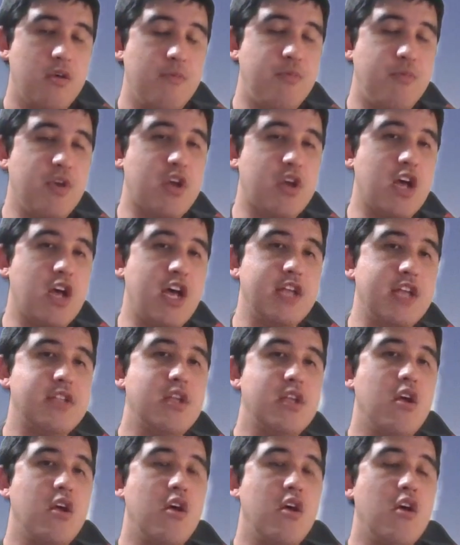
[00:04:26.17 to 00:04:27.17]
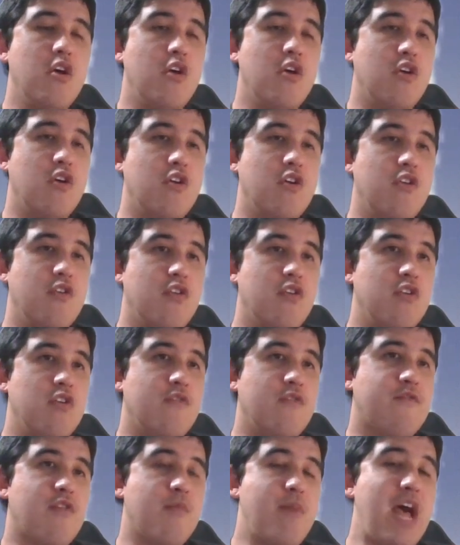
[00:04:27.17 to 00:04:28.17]
because
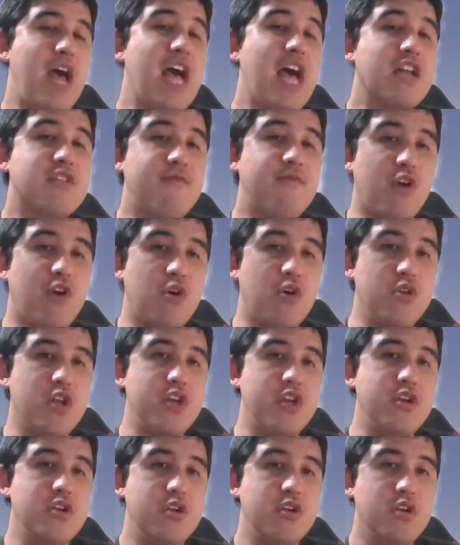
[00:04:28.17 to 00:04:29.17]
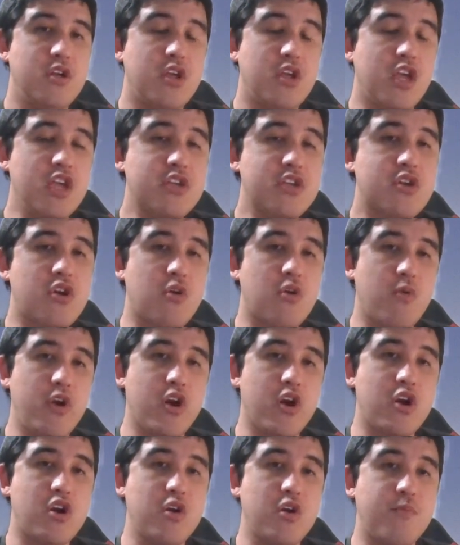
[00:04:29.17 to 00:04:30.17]
for Max Volan, his
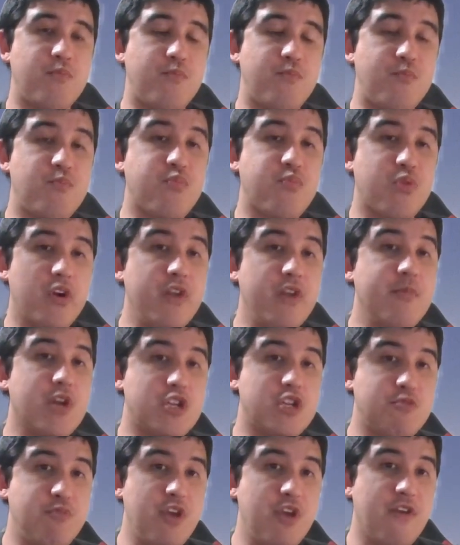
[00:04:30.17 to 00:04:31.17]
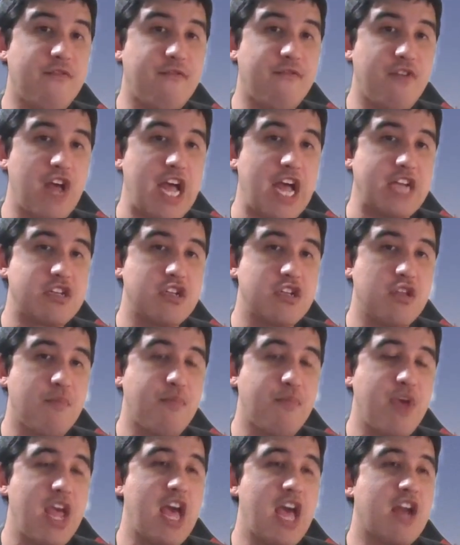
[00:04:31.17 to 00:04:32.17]
career could pretty much be a flash in the
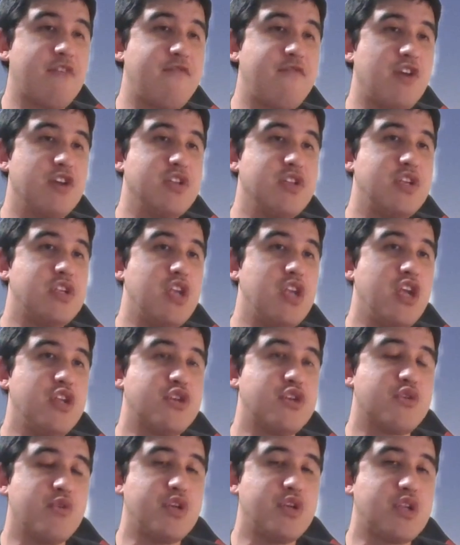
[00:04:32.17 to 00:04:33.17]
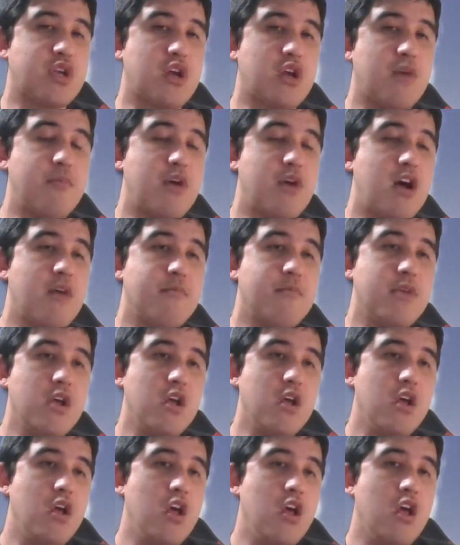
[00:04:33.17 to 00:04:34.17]
pan if all these injuries come up.
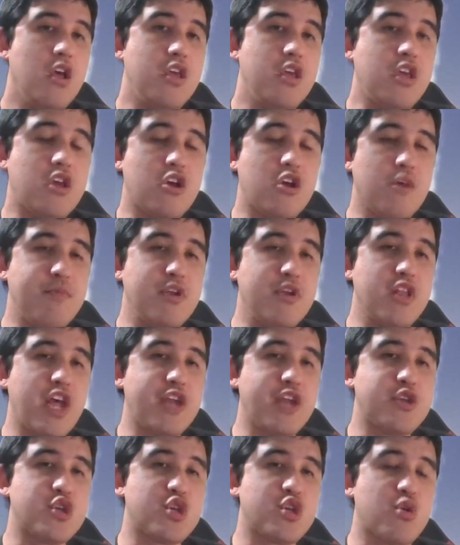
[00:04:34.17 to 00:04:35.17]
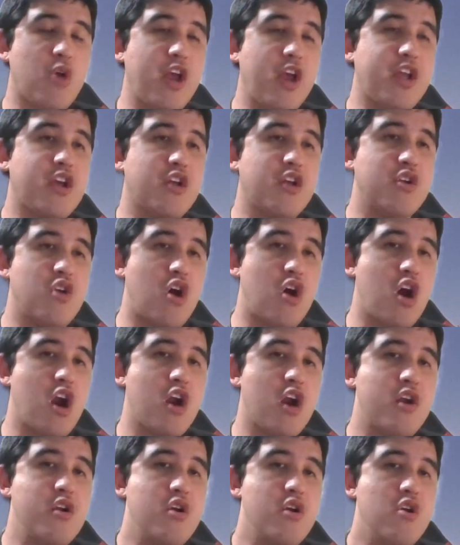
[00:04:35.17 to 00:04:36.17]
He could be like Trey
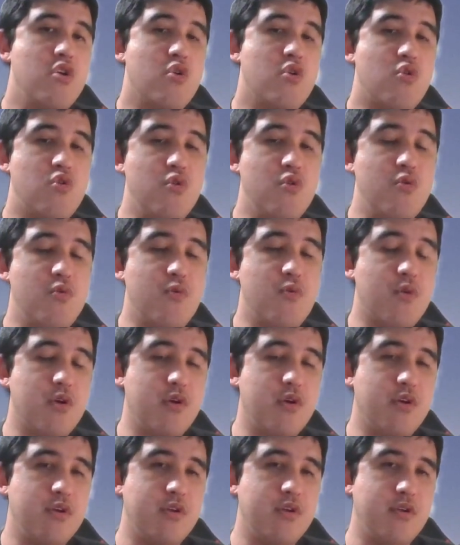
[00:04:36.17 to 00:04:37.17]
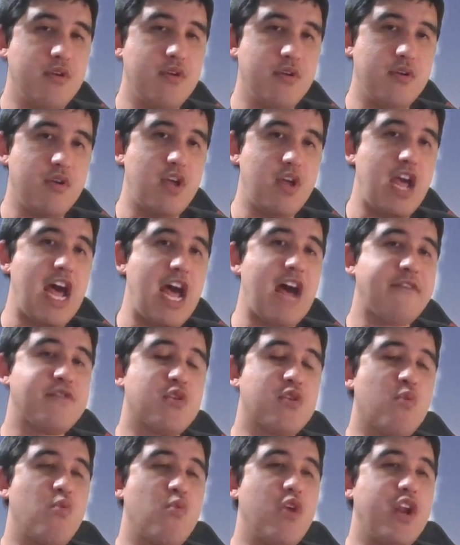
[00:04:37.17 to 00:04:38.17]
Kennard, who,
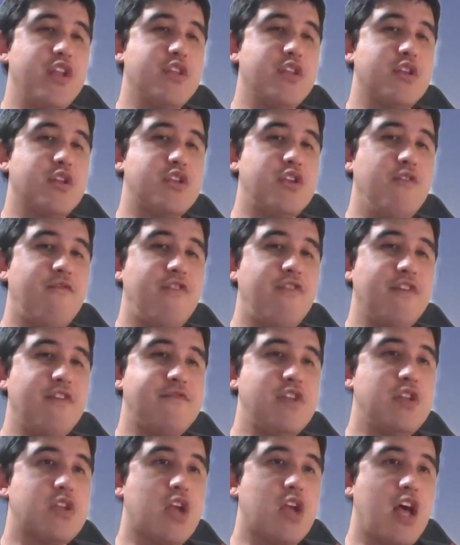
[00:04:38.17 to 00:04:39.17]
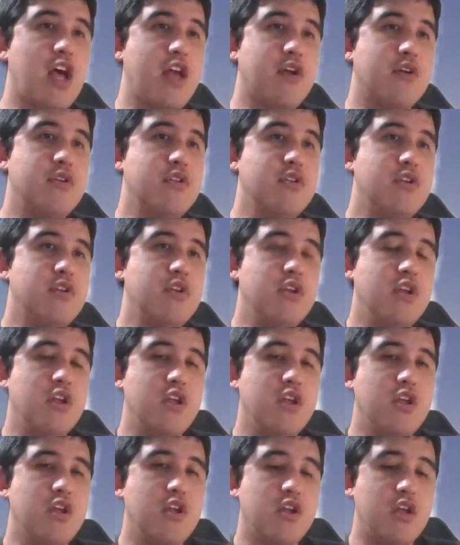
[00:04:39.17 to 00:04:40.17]
after winning the 250 title
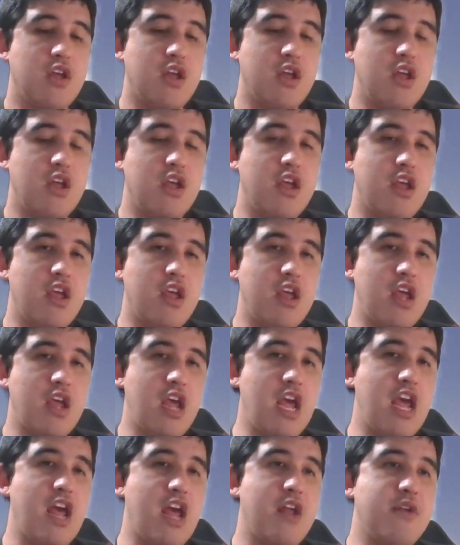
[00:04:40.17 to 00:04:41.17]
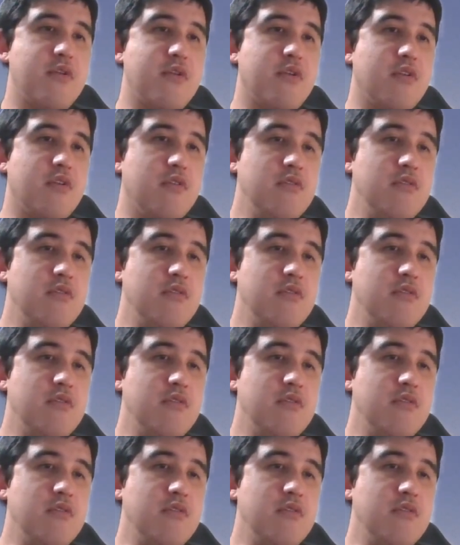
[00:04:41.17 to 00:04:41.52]
and